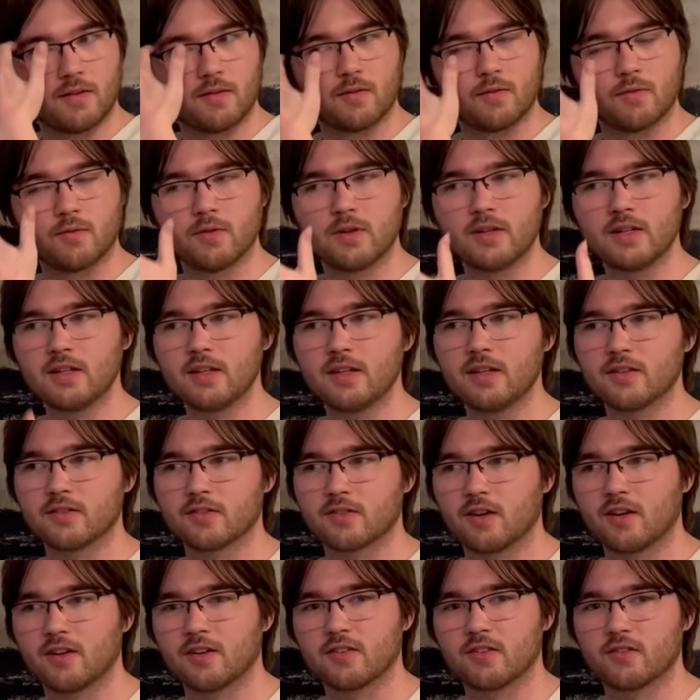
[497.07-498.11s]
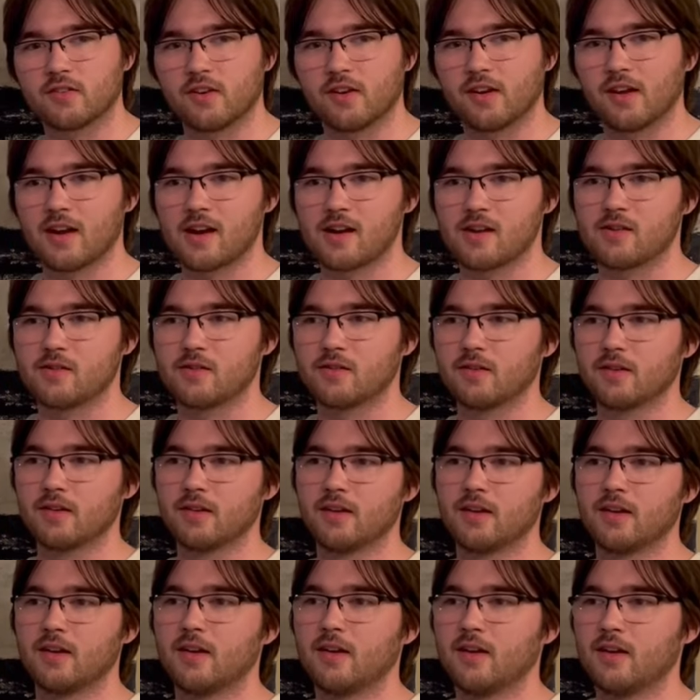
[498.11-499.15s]
really astonishing how
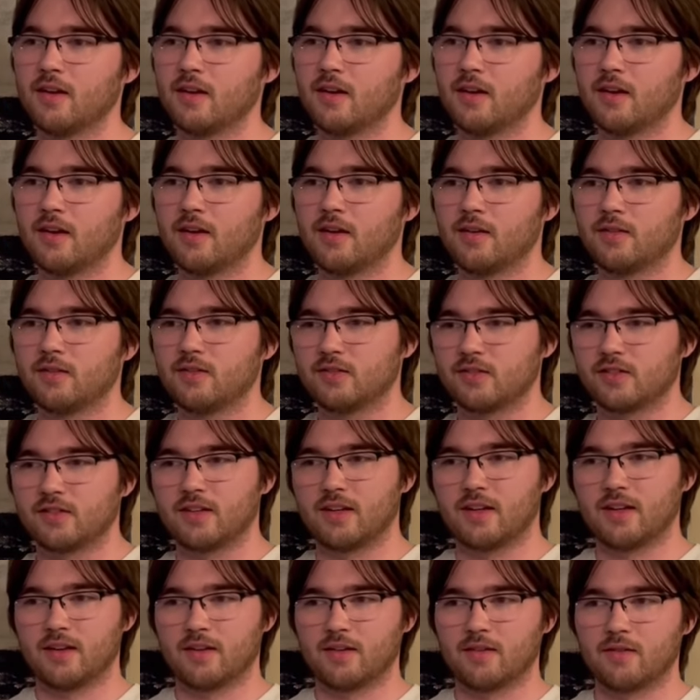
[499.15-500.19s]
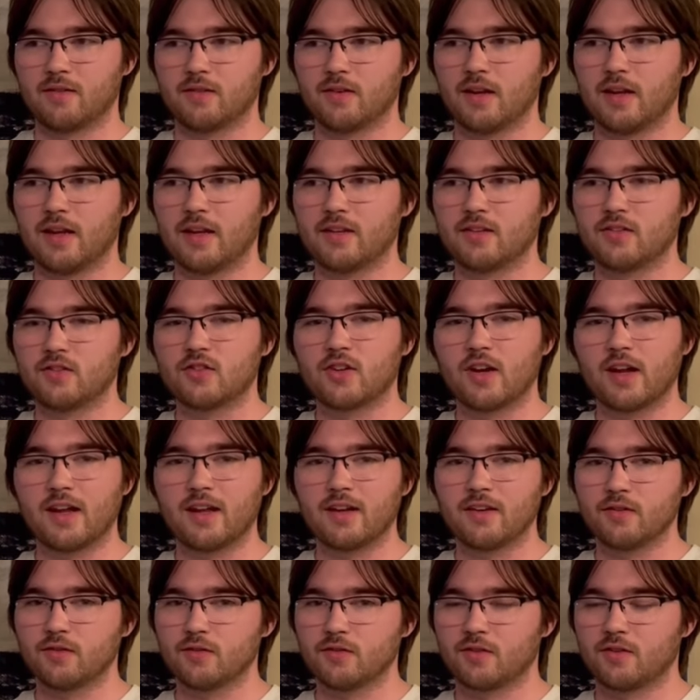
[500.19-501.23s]
just it
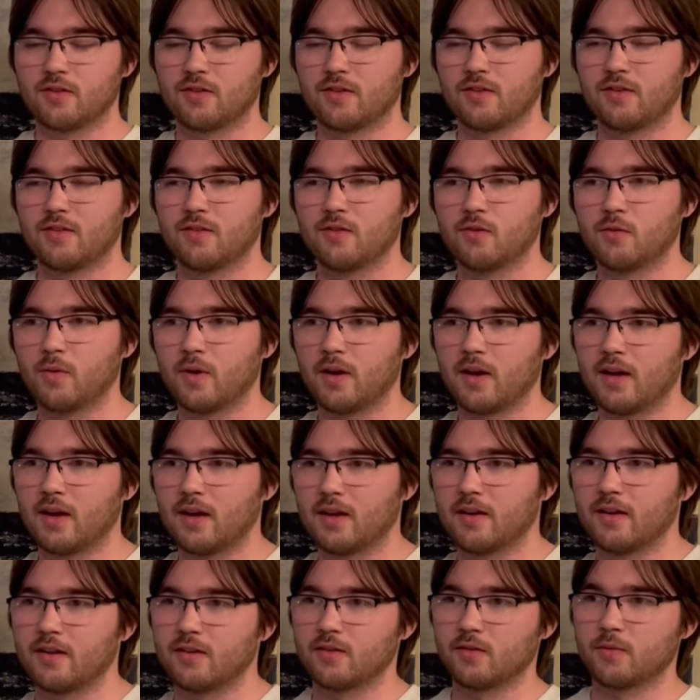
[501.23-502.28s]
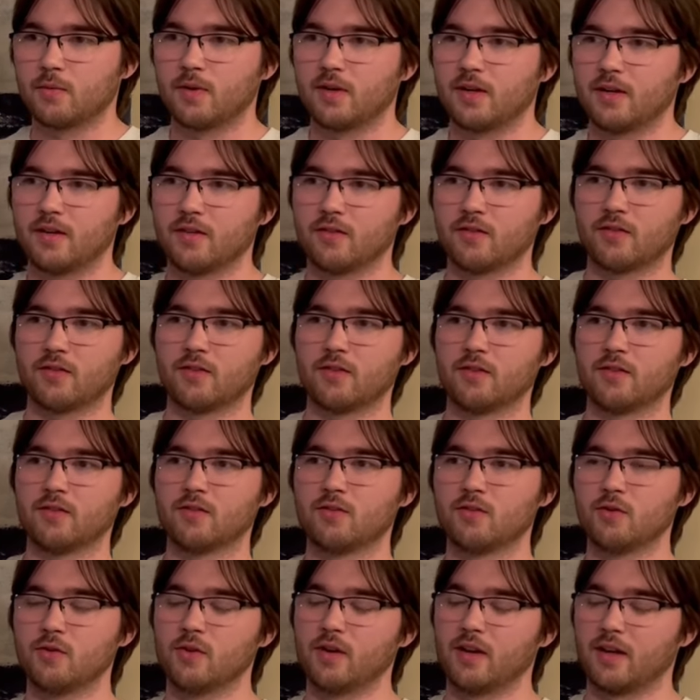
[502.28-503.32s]
changed the way I experienced
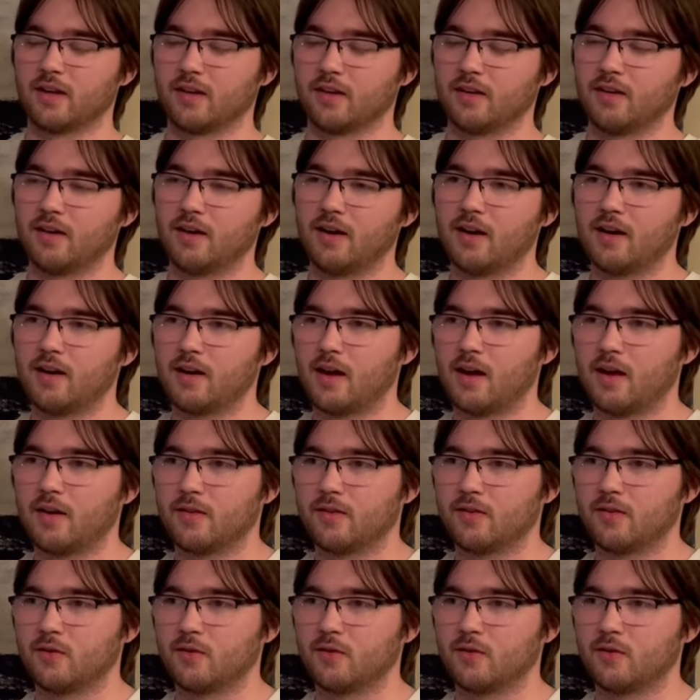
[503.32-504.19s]
tuning. I'm